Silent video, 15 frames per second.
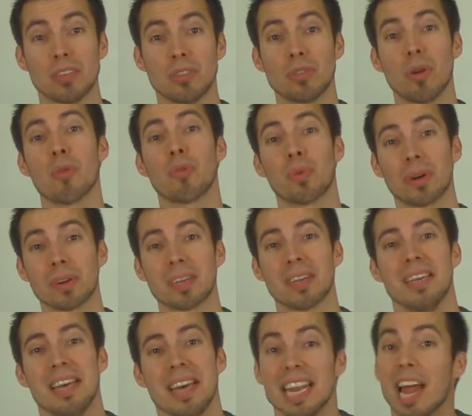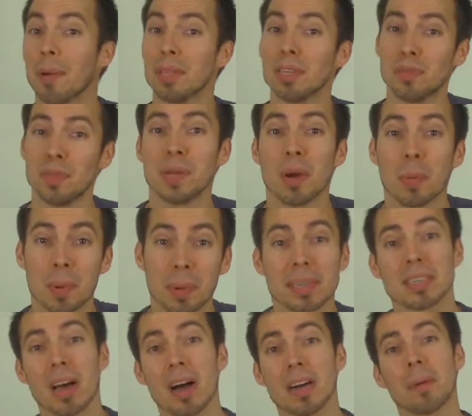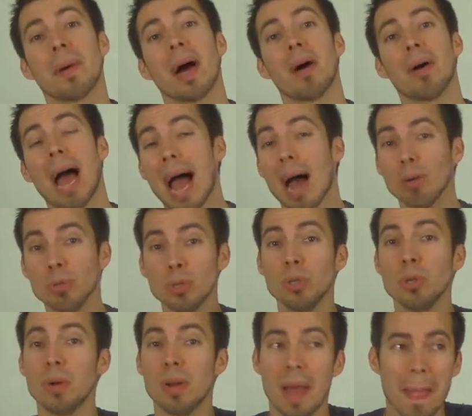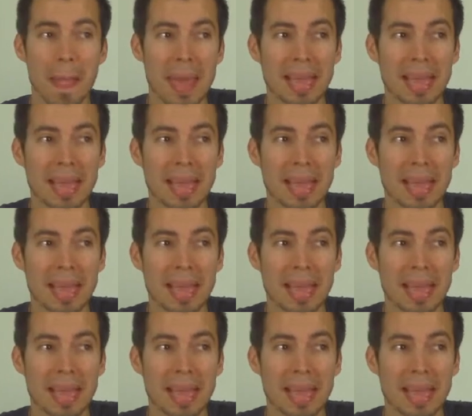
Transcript: Stonework. Now in this video we want to talk about how to